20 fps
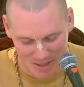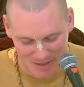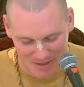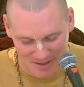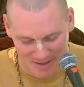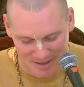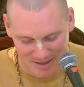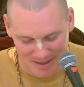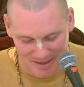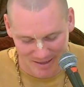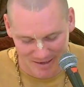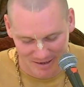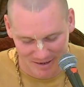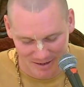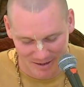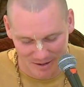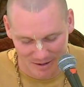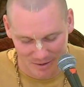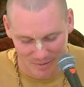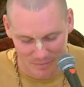And
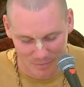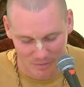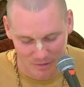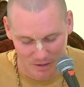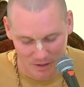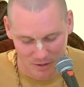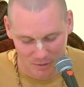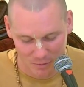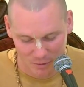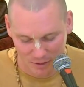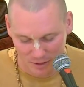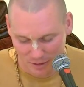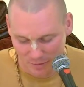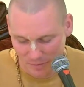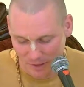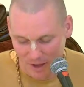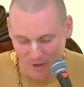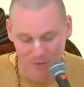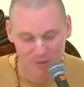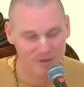we come
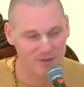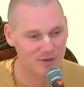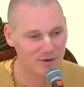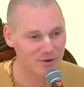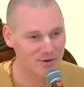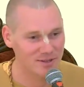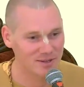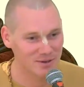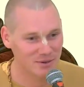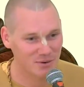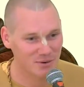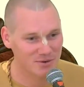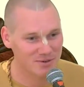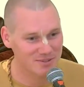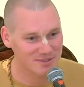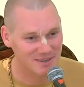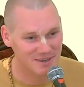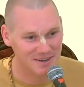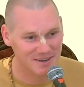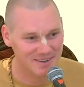out in Dodi and
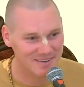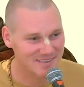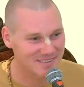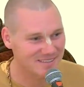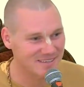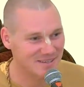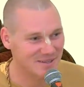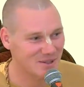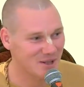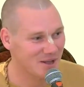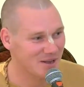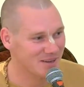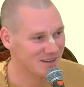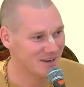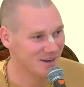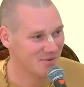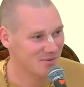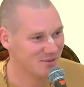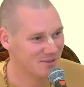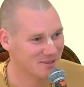Kortza and Tilak and
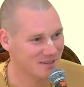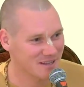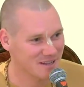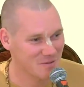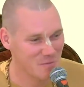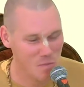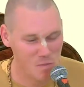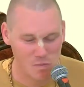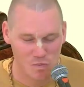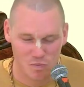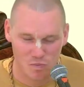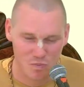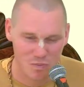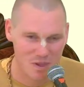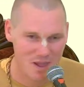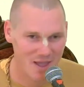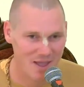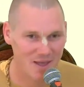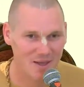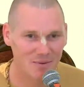everything,
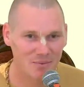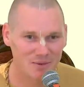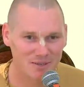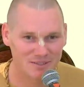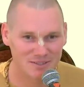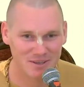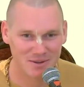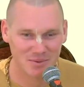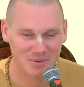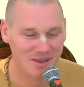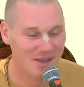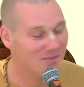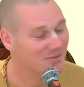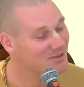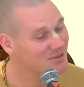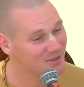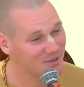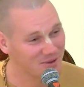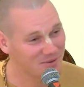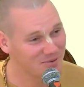and we say, we have a
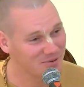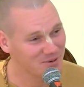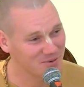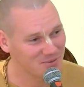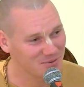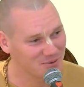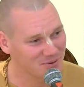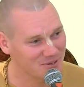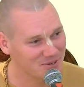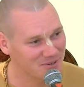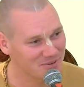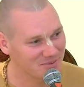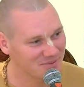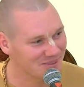delivery for you.